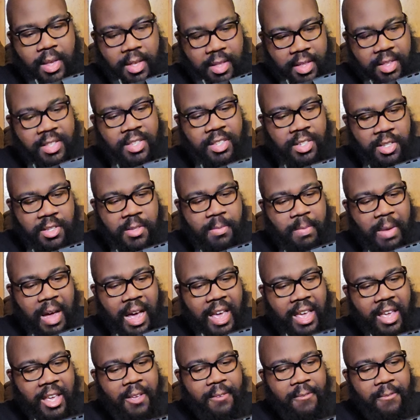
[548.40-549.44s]
This is
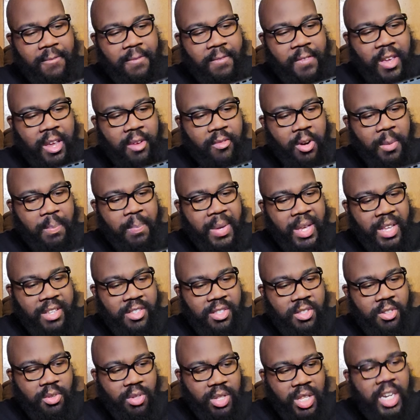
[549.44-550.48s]
my favorite
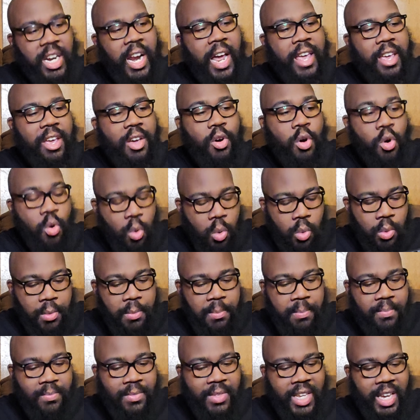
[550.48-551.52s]
pistol that I
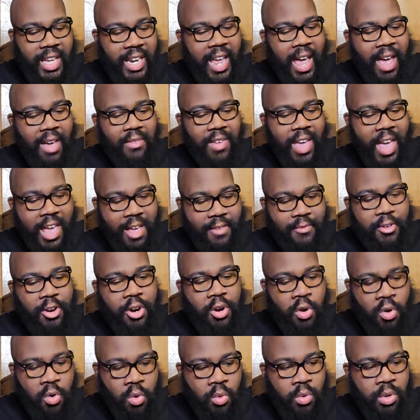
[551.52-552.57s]
own and have
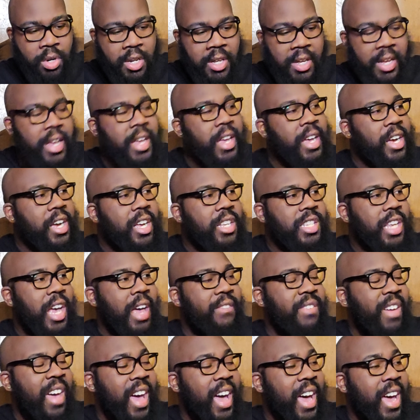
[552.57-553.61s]
ever owned because
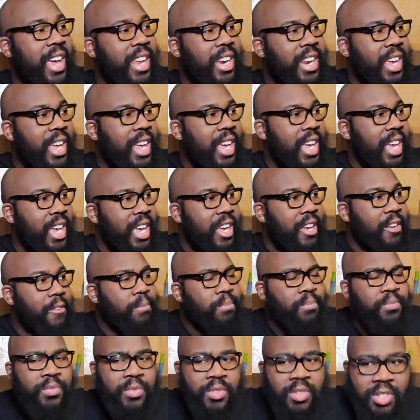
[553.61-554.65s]
I've had a
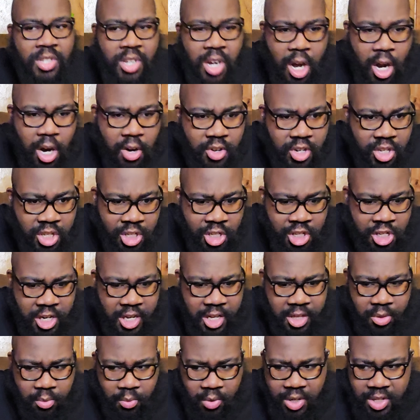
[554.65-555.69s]
Taurus
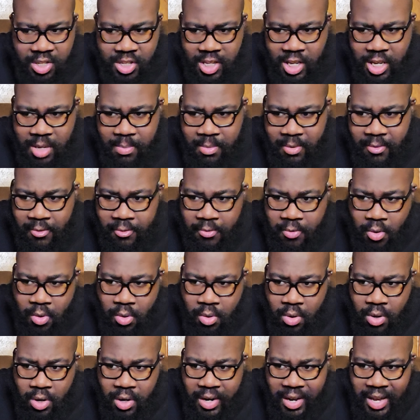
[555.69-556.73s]
G3C
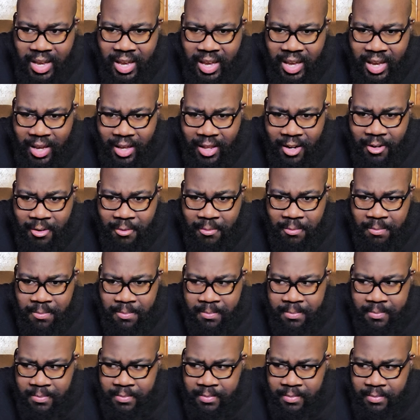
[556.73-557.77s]
before and
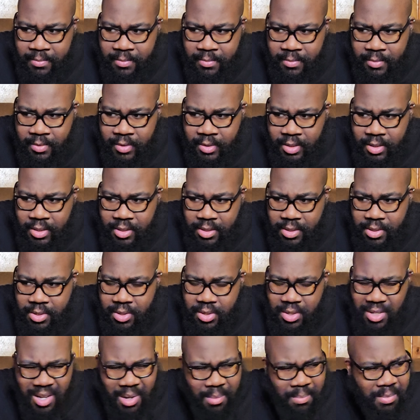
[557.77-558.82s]

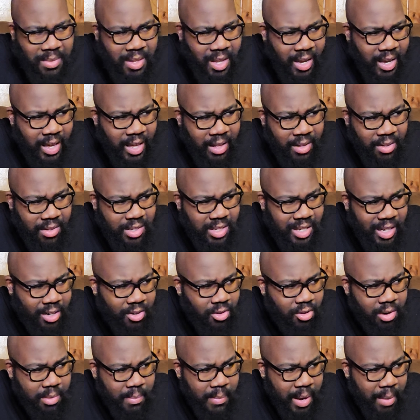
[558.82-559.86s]
something else. I
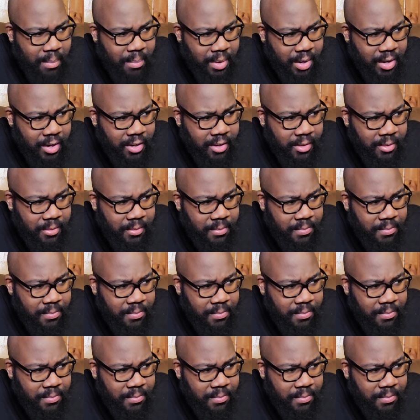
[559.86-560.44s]
don't remember.